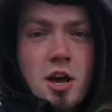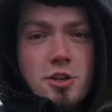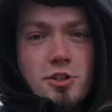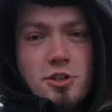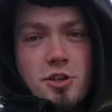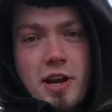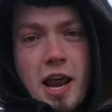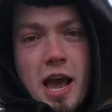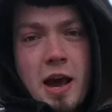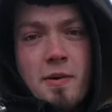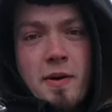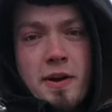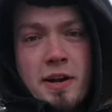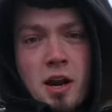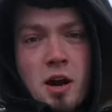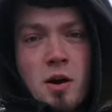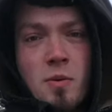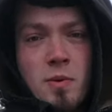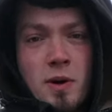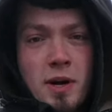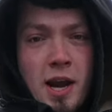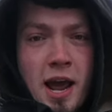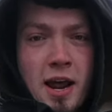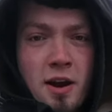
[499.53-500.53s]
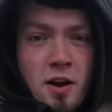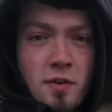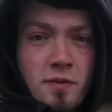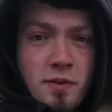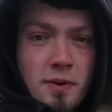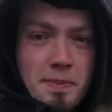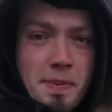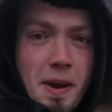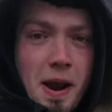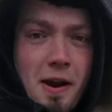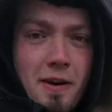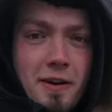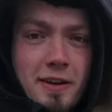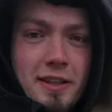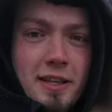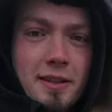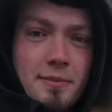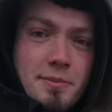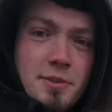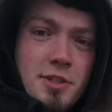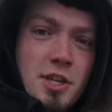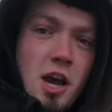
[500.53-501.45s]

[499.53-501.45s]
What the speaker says: so now I know we're not overpowering them.